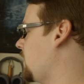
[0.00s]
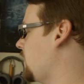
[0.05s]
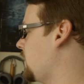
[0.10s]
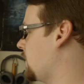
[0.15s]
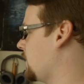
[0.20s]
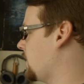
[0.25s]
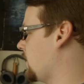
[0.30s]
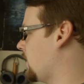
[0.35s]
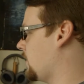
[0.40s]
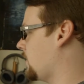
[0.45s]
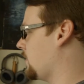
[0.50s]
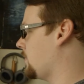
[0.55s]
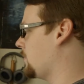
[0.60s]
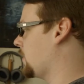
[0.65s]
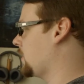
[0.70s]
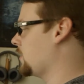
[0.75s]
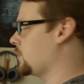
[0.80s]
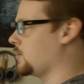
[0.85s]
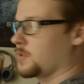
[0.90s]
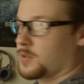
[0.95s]
me,
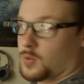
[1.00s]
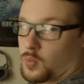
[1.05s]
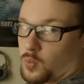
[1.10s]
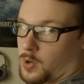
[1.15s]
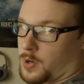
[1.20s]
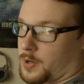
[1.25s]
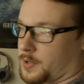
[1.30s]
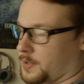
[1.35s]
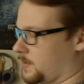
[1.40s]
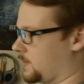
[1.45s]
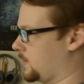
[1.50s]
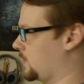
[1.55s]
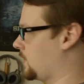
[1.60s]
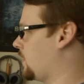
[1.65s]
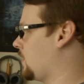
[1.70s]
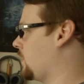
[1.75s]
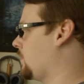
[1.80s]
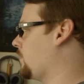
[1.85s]
and it just works.